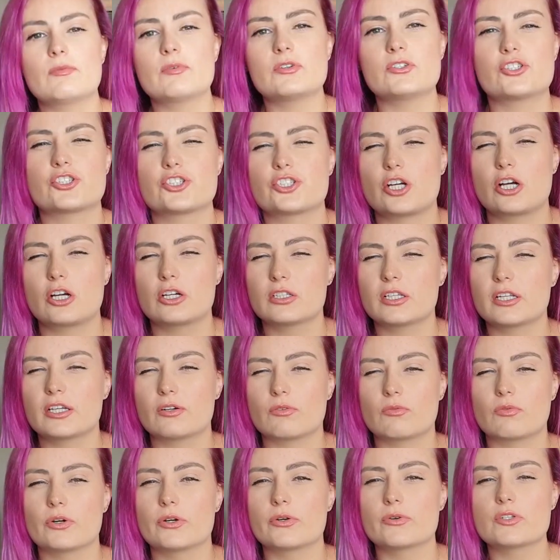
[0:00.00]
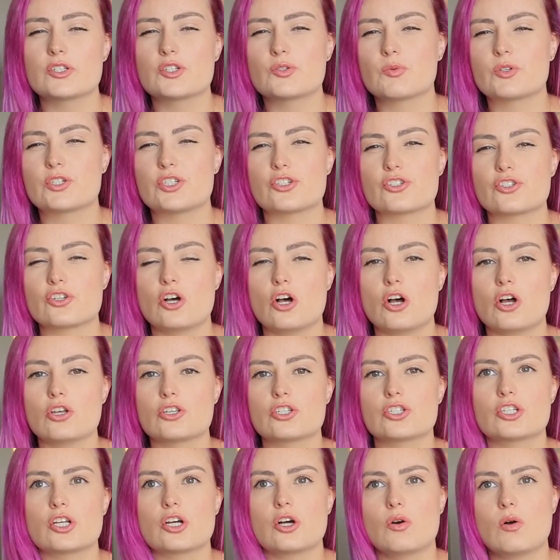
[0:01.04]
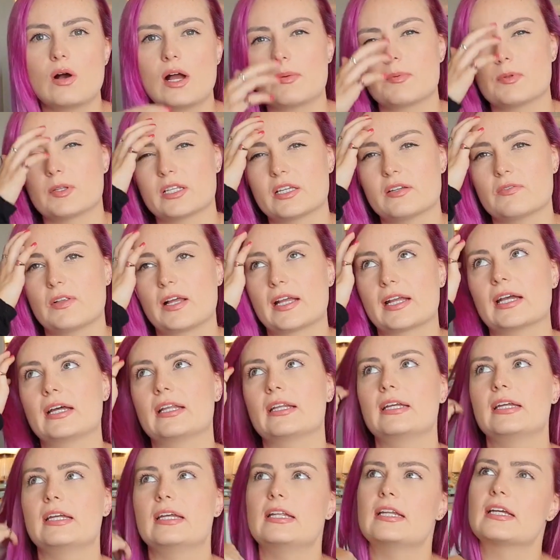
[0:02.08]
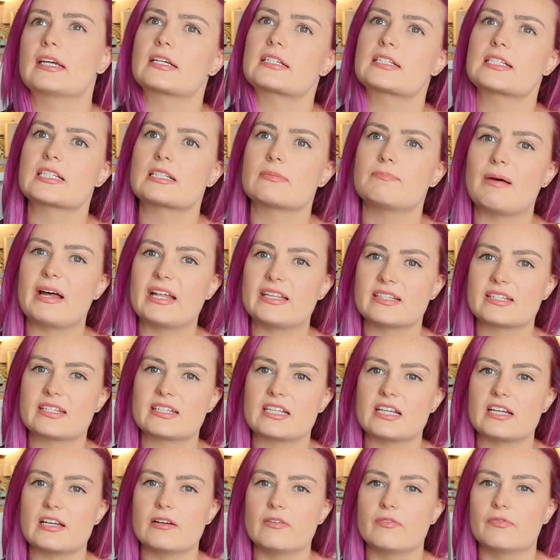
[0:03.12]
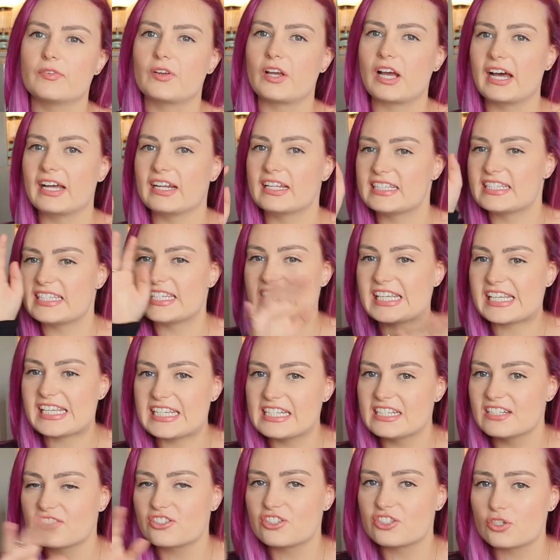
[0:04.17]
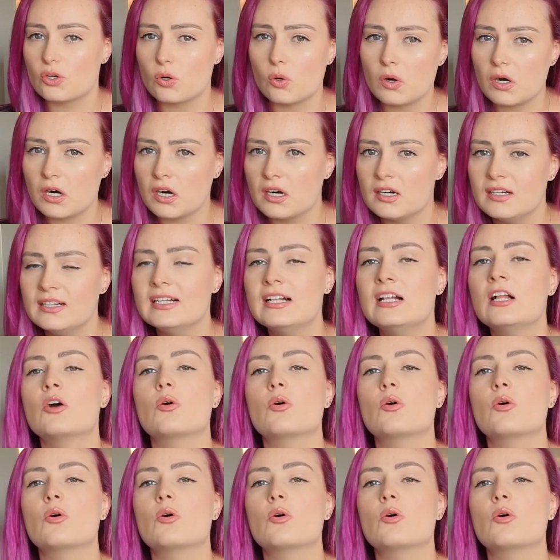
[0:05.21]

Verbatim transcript: it was Charlotte Russe, which is also, I believe, like an inexpensive kind of teen store.